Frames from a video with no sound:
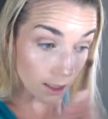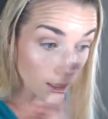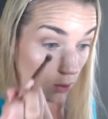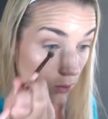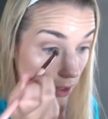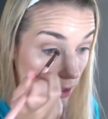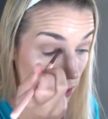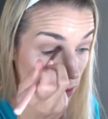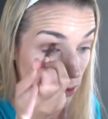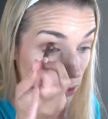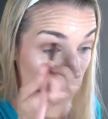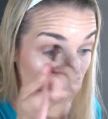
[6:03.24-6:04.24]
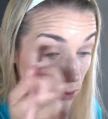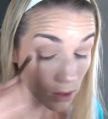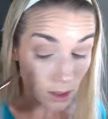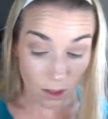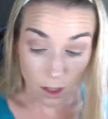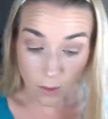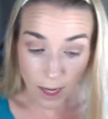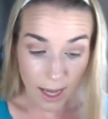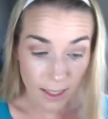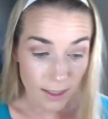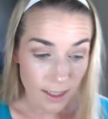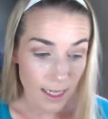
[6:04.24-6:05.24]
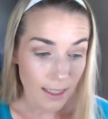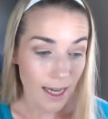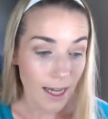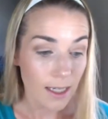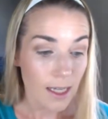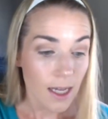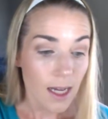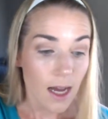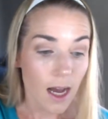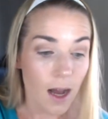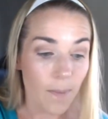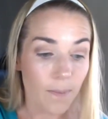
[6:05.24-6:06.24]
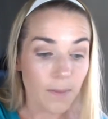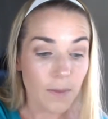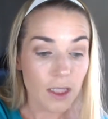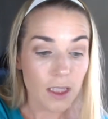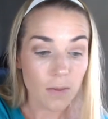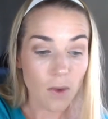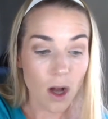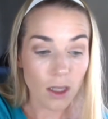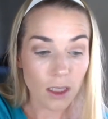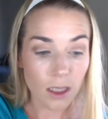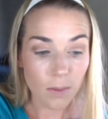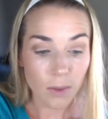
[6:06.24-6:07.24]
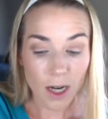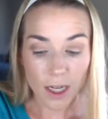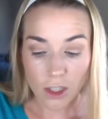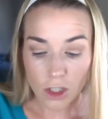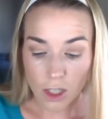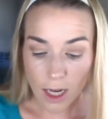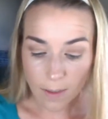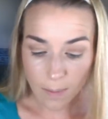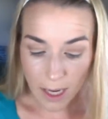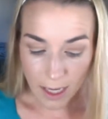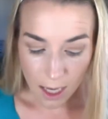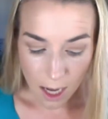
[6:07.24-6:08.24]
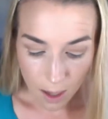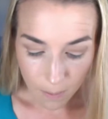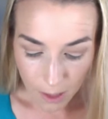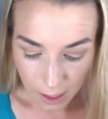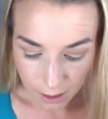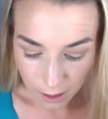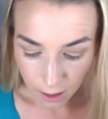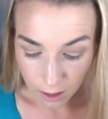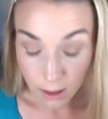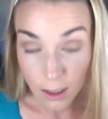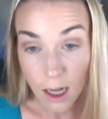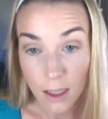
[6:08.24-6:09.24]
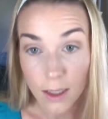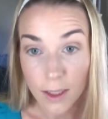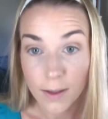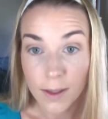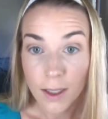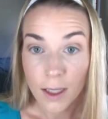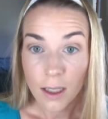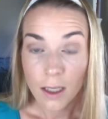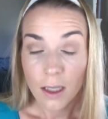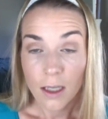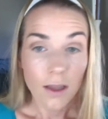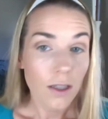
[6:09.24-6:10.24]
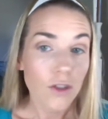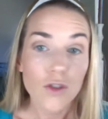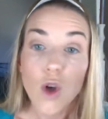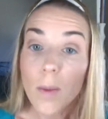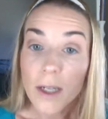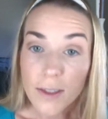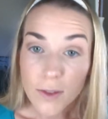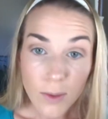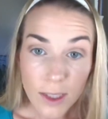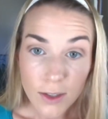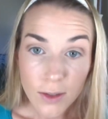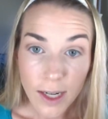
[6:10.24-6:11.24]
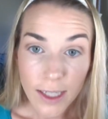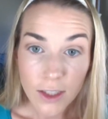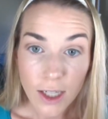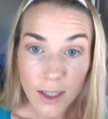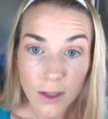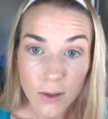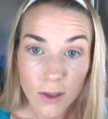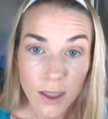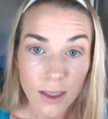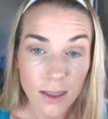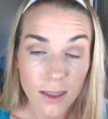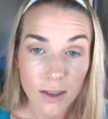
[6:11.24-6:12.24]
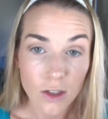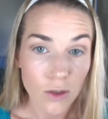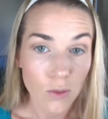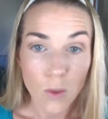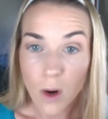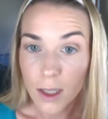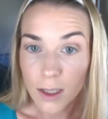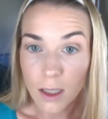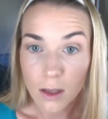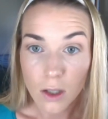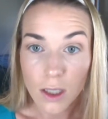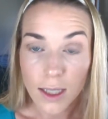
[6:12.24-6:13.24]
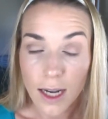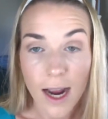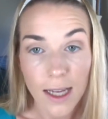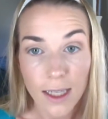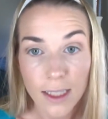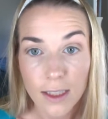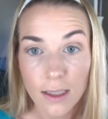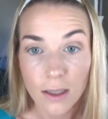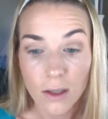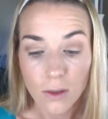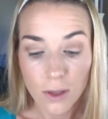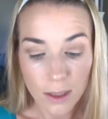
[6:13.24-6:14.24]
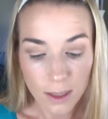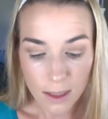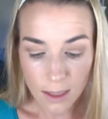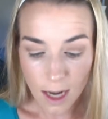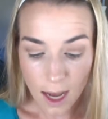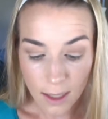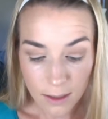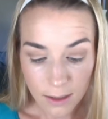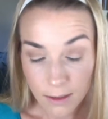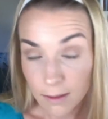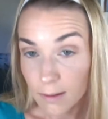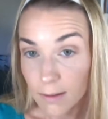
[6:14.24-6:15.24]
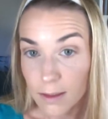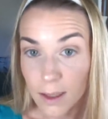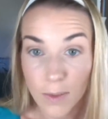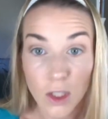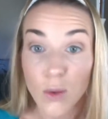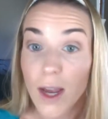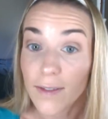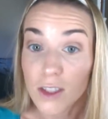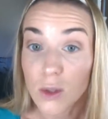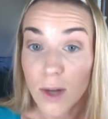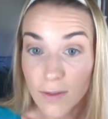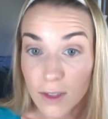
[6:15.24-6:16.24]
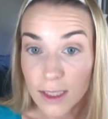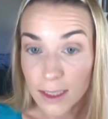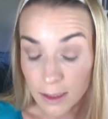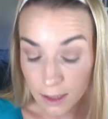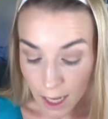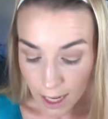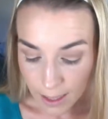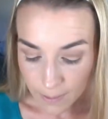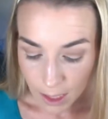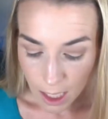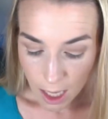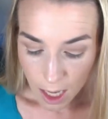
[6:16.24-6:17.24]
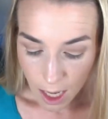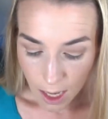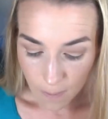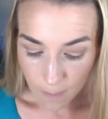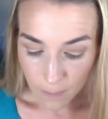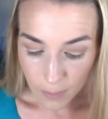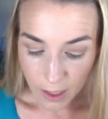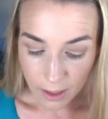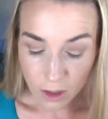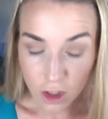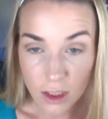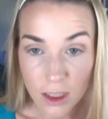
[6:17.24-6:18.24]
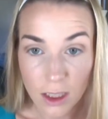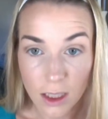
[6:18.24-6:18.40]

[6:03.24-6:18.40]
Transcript: are going to go ahead and take that smaller brush and pick up a darker color. There's so many different ways to do eyeshadows. This is just one look that I like to do. This is not something you have to do every single time, but just